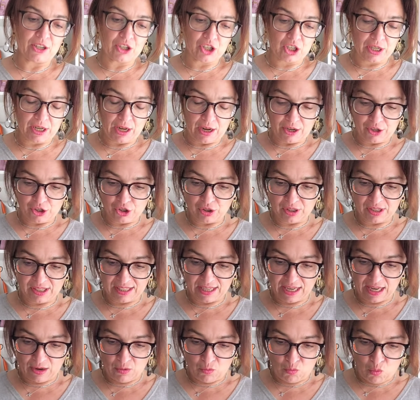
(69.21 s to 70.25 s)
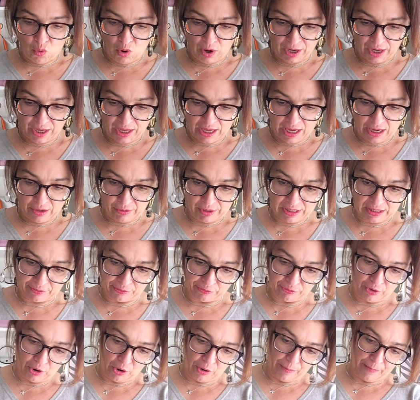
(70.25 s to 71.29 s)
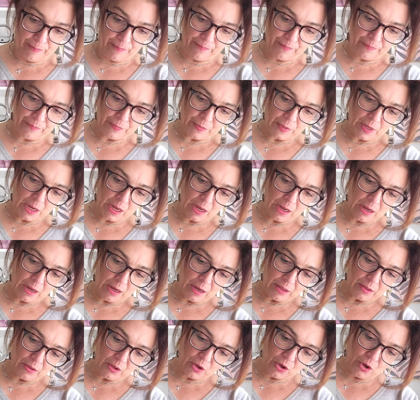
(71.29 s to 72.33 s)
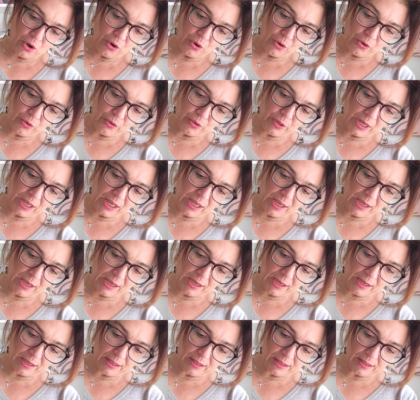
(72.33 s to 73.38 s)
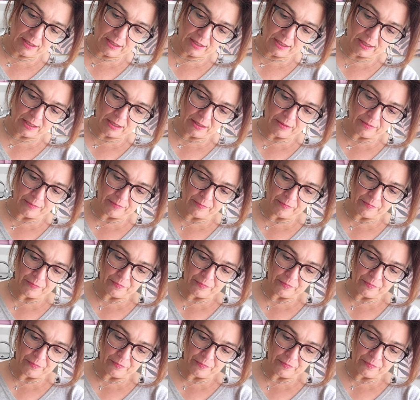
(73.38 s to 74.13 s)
Actually, I should see what year it's from. The code is,